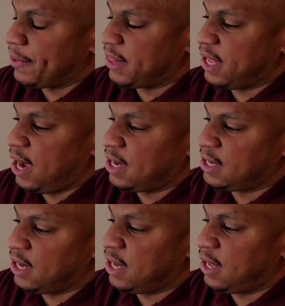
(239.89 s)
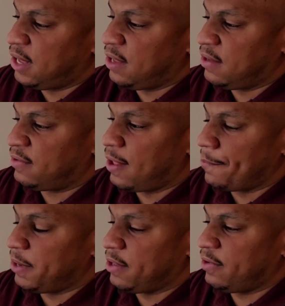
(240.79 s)
But the idea is
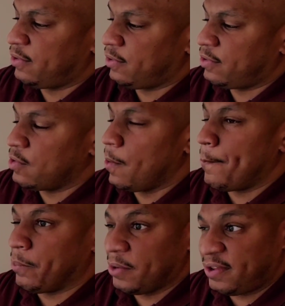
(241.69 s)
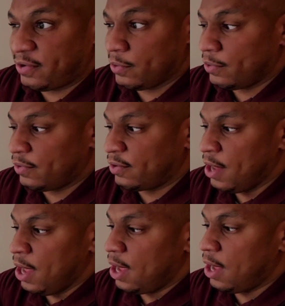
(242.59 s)
that because there's no bristles,
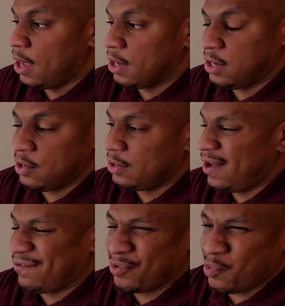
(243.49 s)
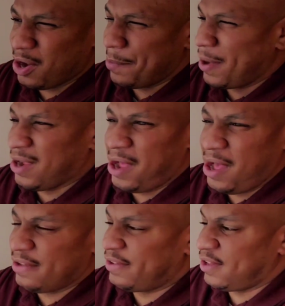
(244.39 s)
you don't have to worry about
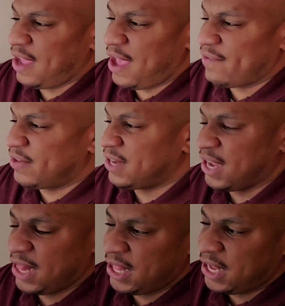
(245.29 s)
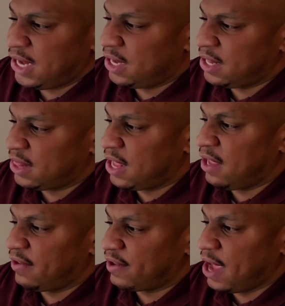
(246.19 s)
constantly having to clean
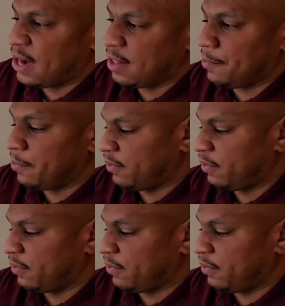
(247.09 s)
things out of the